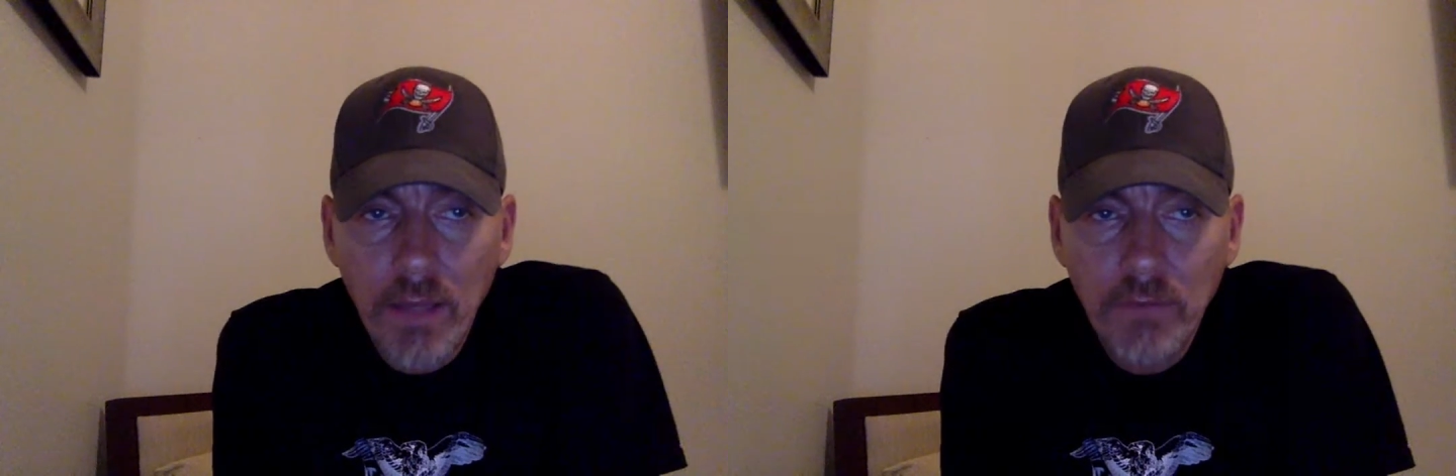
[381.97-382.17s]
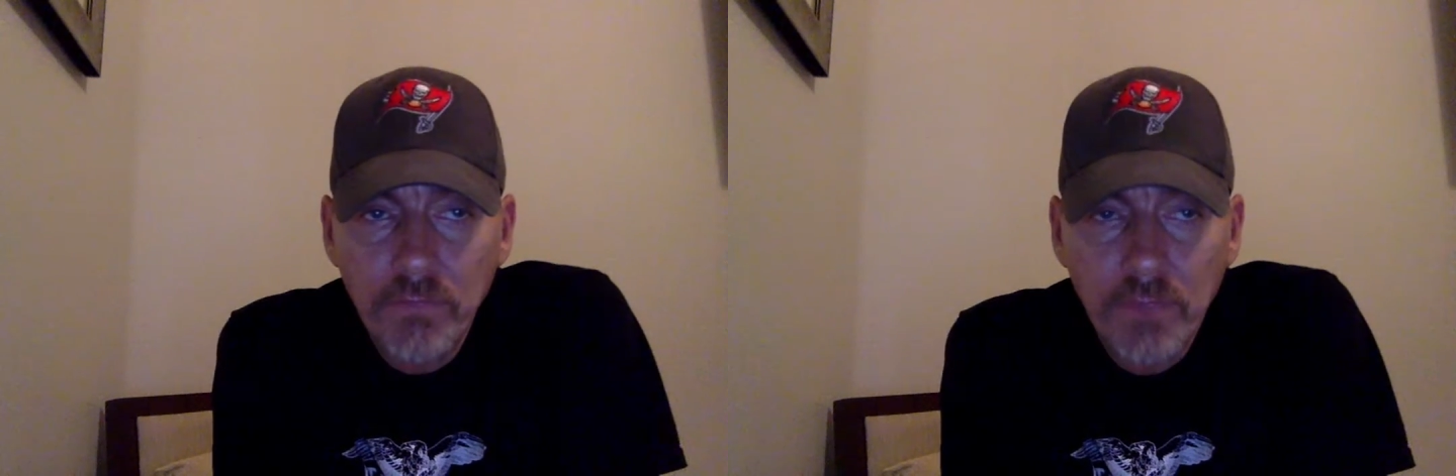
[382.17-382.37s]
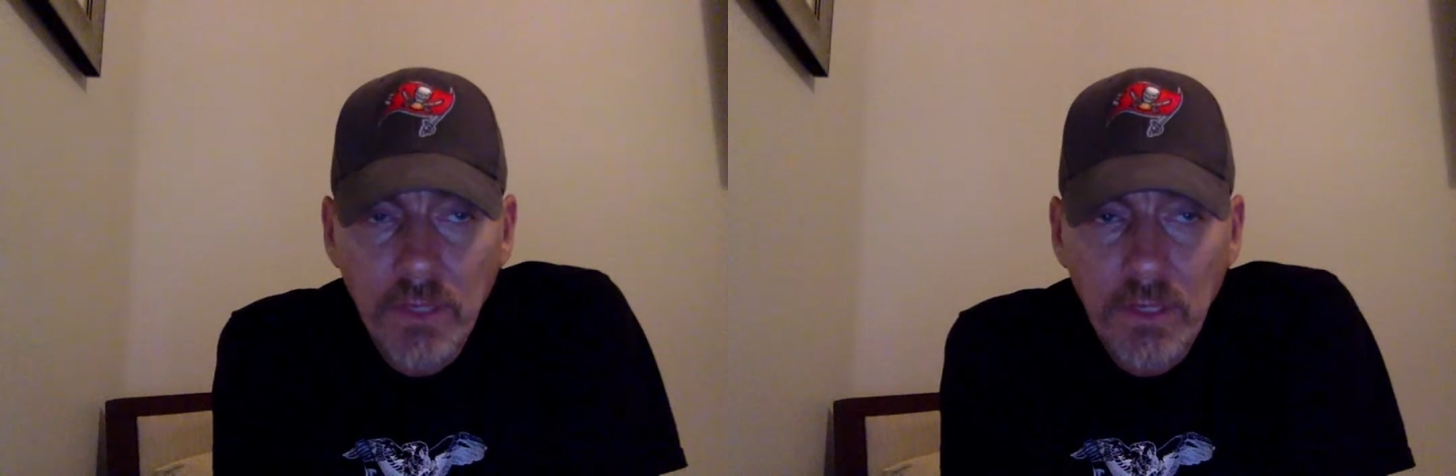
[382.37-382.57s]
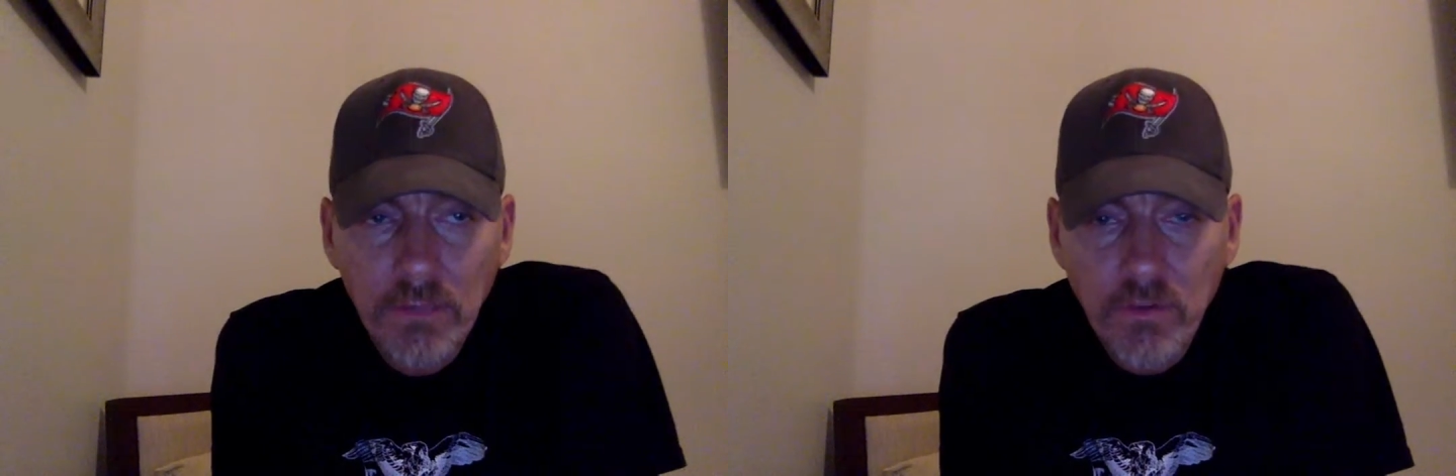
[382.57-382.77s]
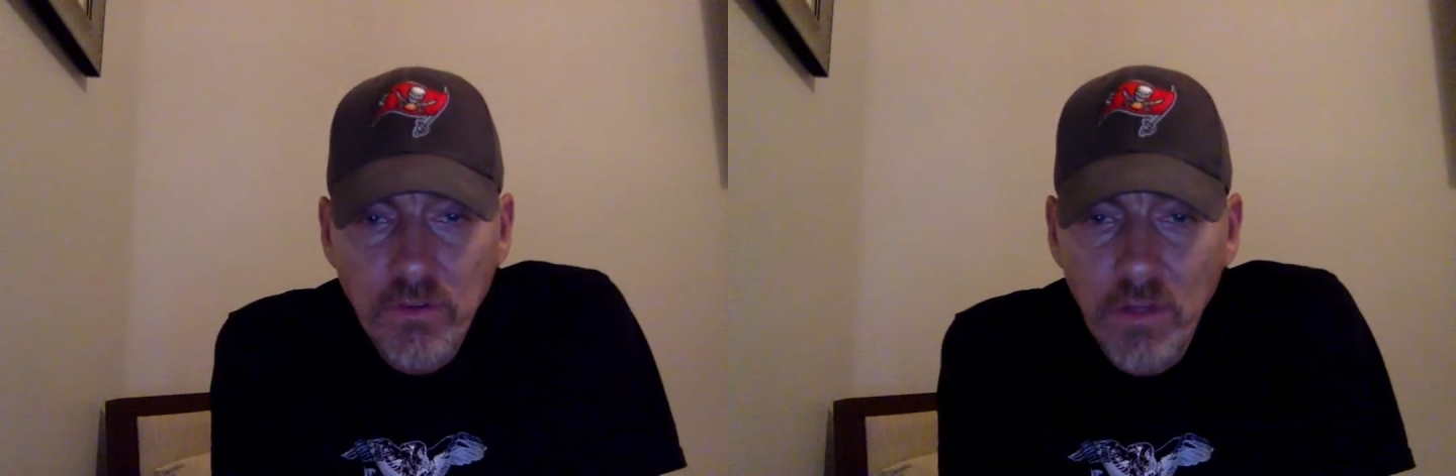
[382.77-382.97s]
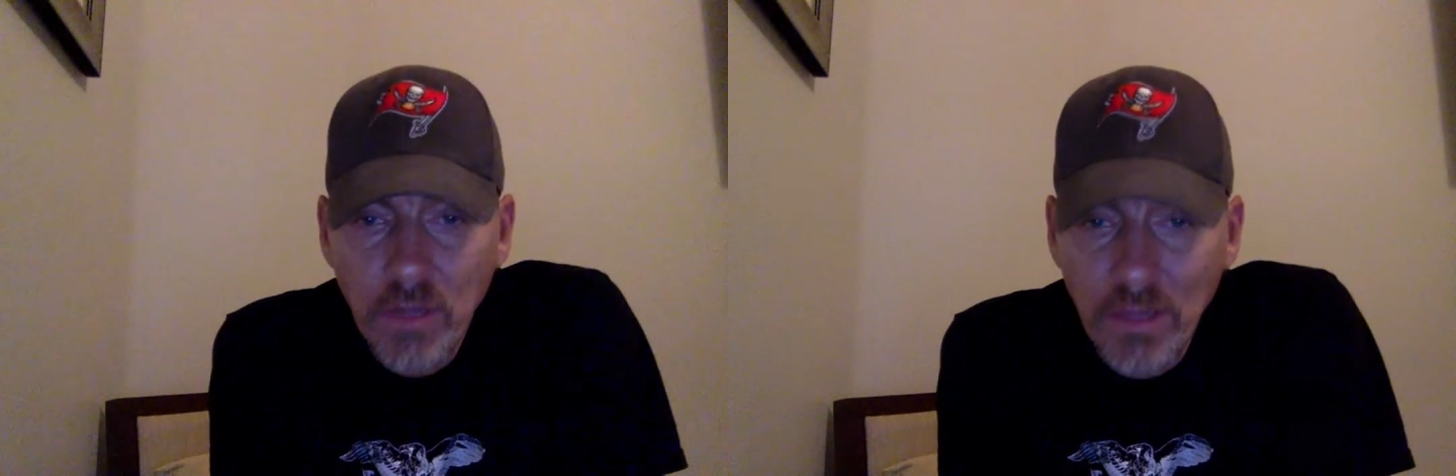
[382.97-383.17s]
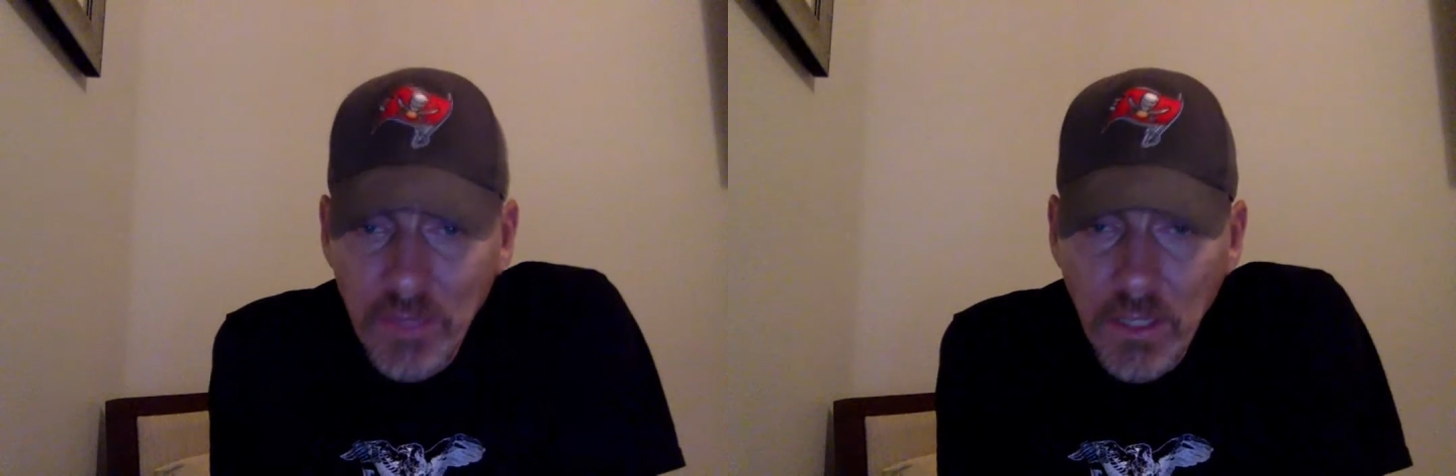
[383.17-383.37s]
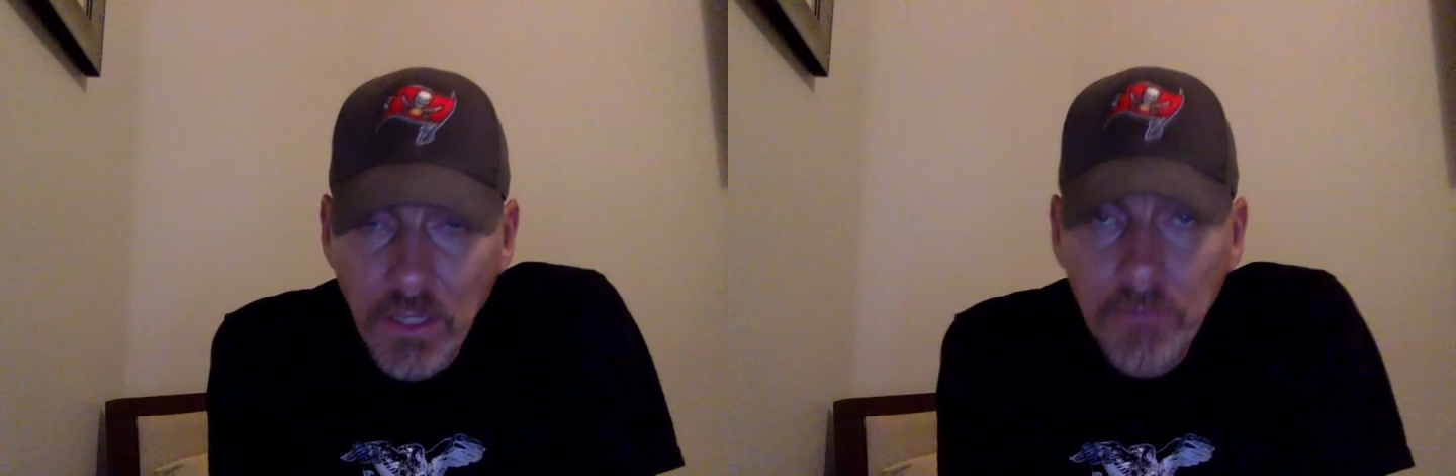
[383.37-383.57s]
if they're still
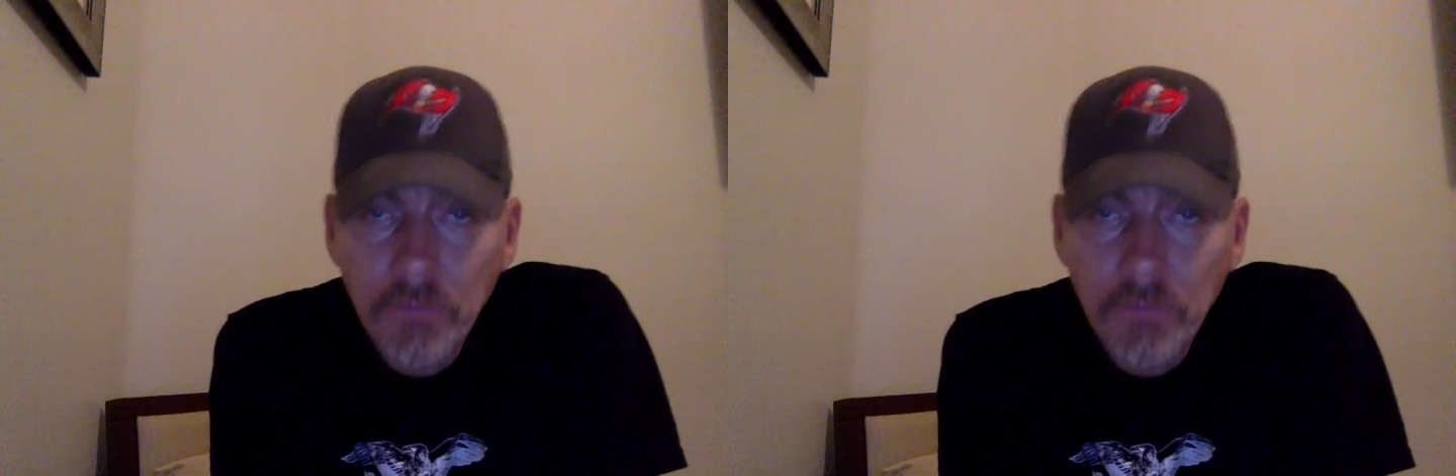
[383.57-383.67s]
living,